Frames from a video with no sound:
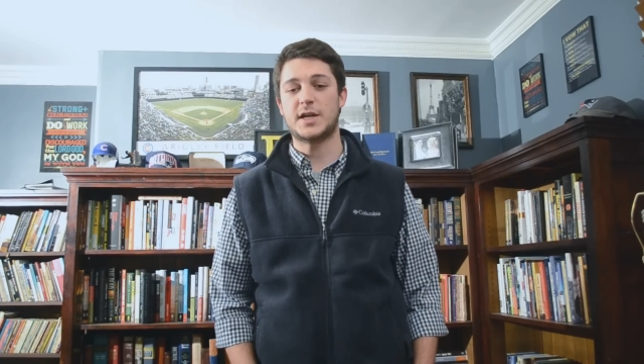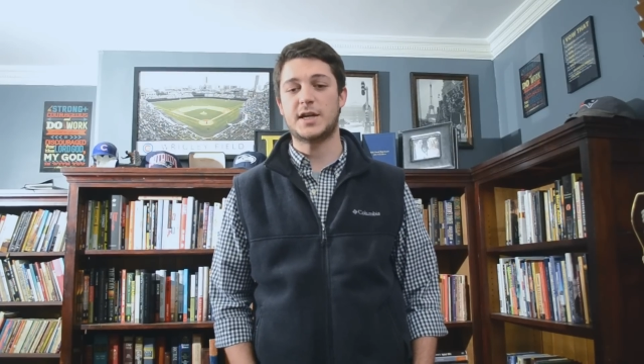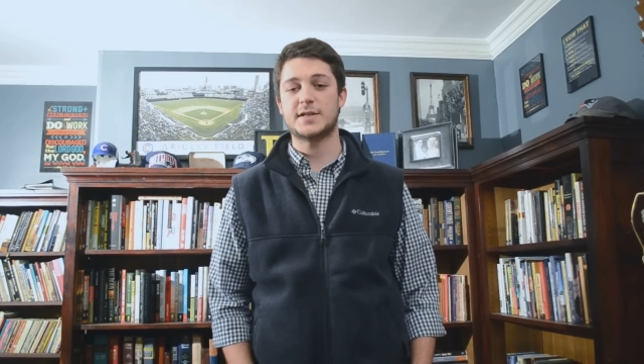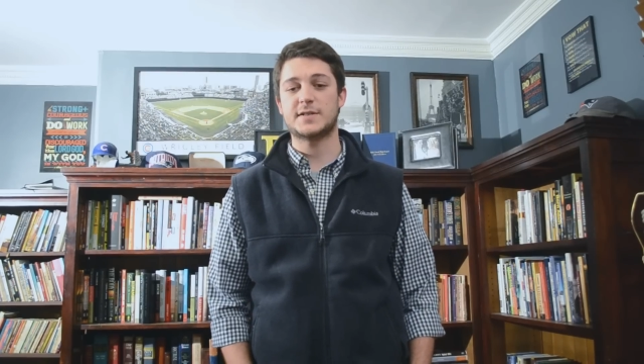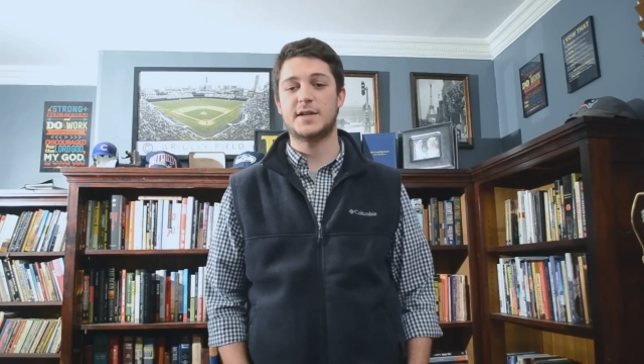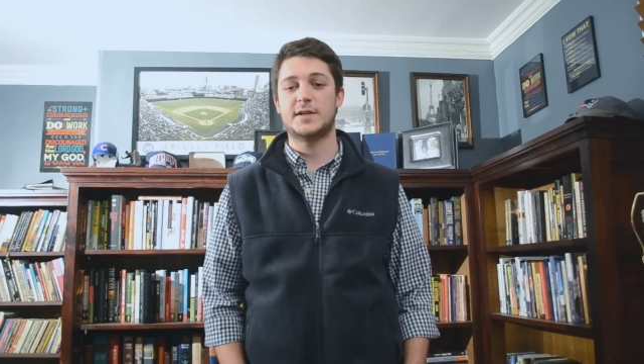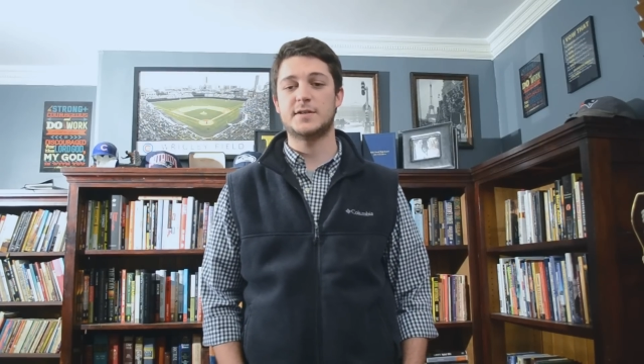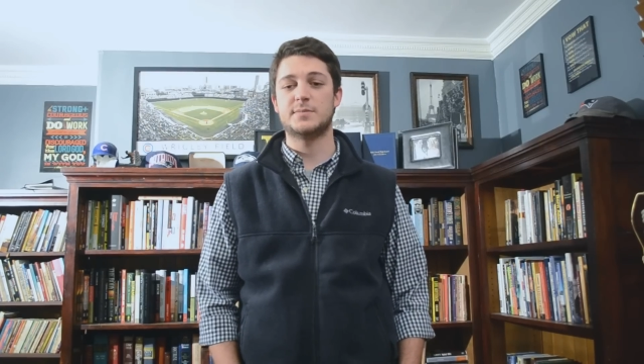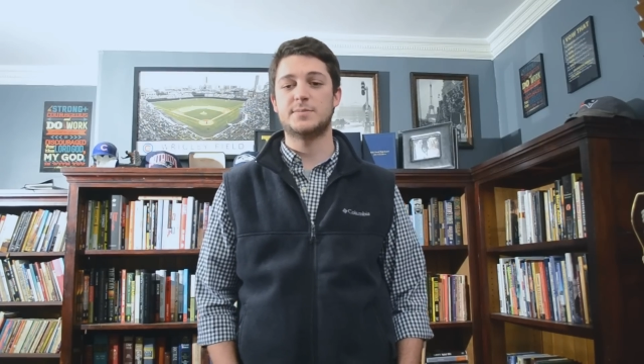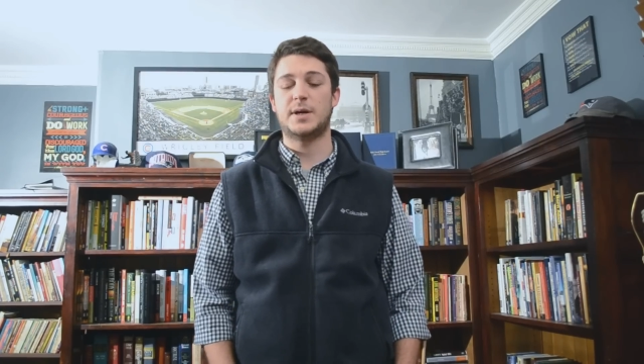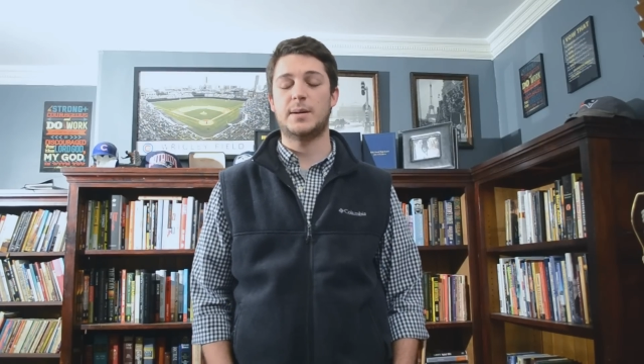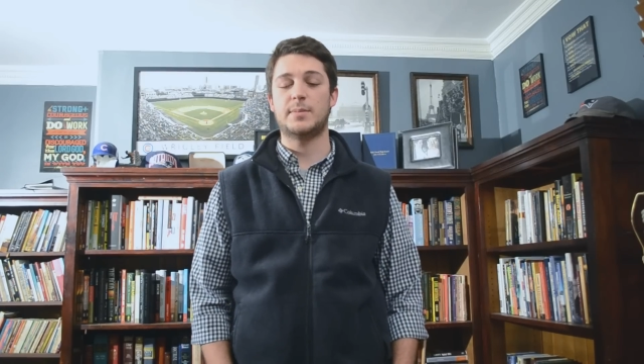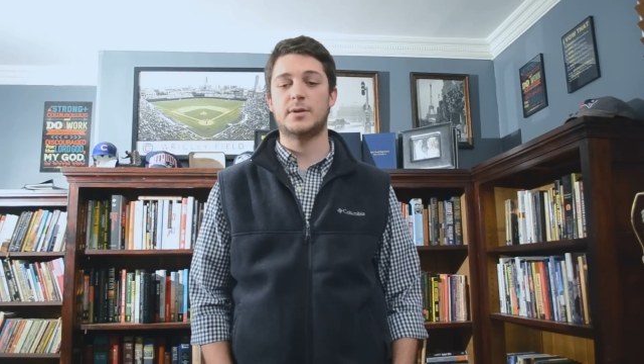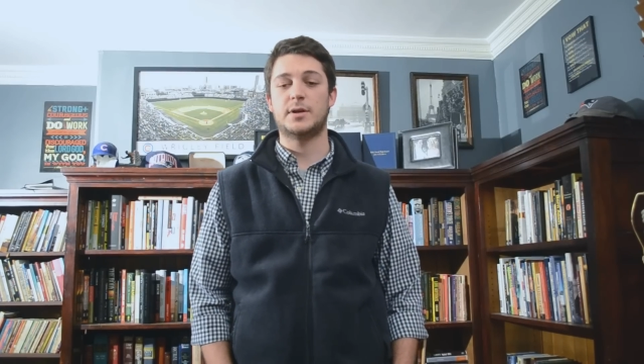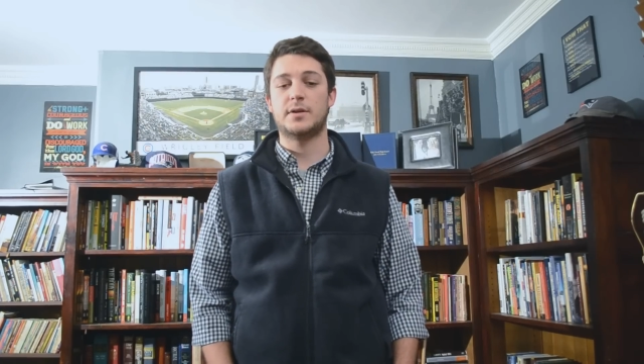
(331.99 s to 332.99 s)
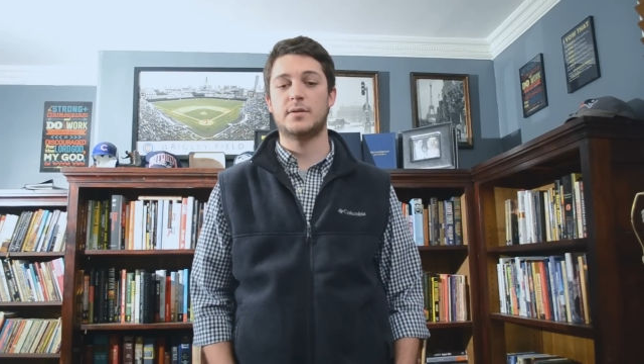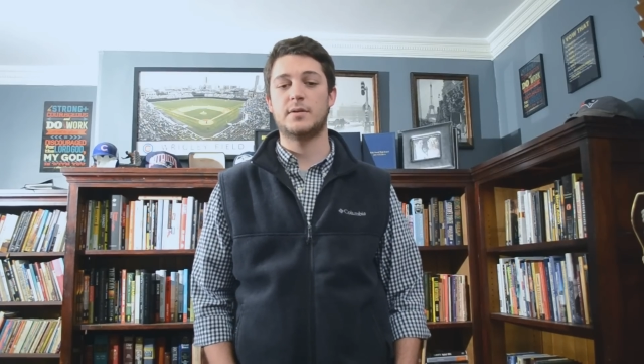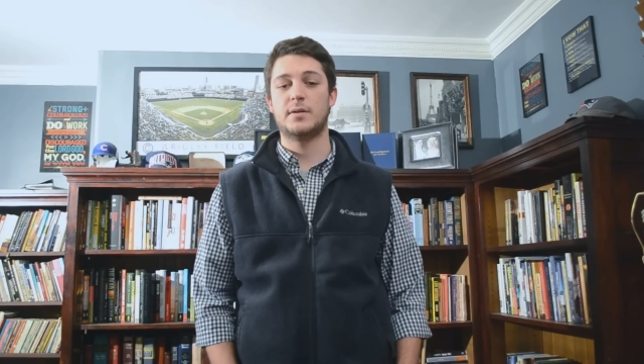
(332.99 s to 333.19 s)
exiles in Babylon,